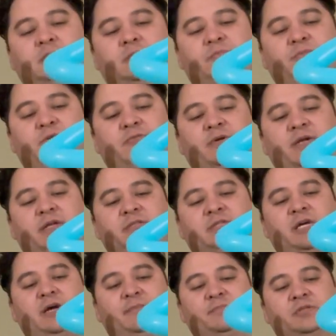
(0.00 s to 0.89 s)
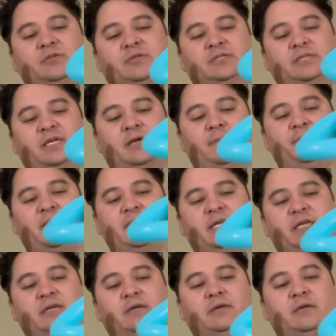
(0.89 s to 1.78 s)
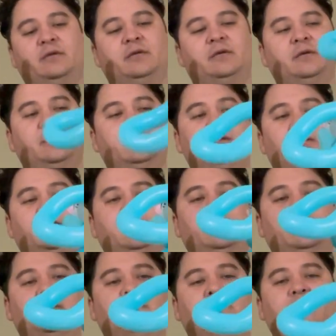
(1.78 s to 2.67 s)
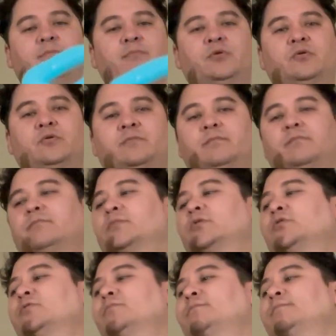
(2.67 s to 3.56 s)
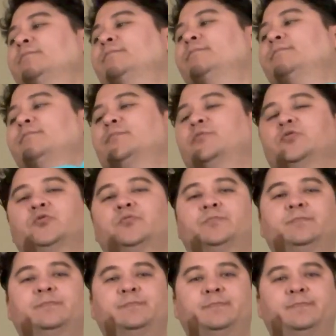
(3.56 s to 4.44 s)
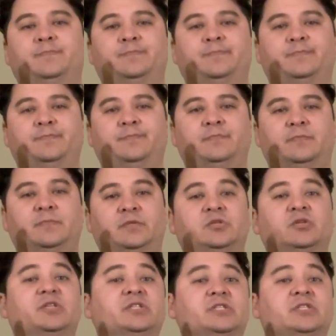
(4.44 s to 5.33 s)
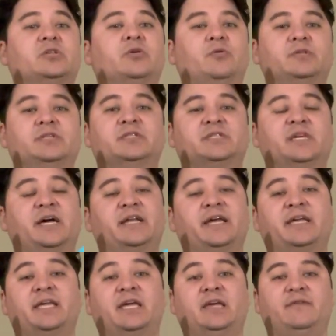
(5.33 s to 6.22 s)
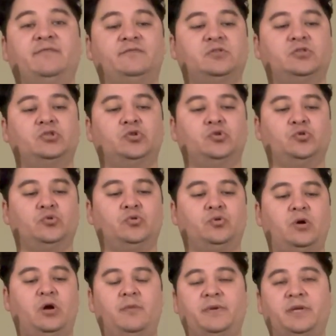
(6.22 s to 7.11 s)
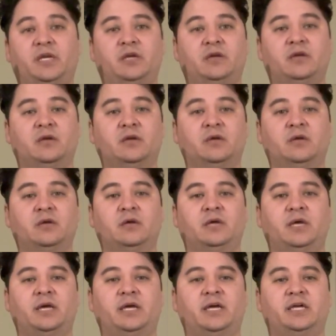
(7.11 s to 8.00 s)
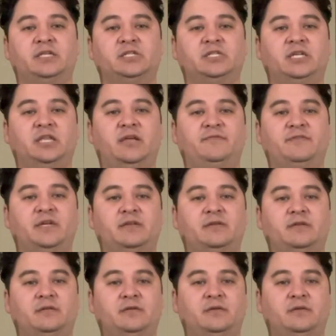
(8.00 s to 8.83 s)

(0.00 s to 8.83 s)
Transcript: put it right on top, so it's like a bunny. Here, boom, boom, boom. So this is the design I gave to Harmony, and she loved it.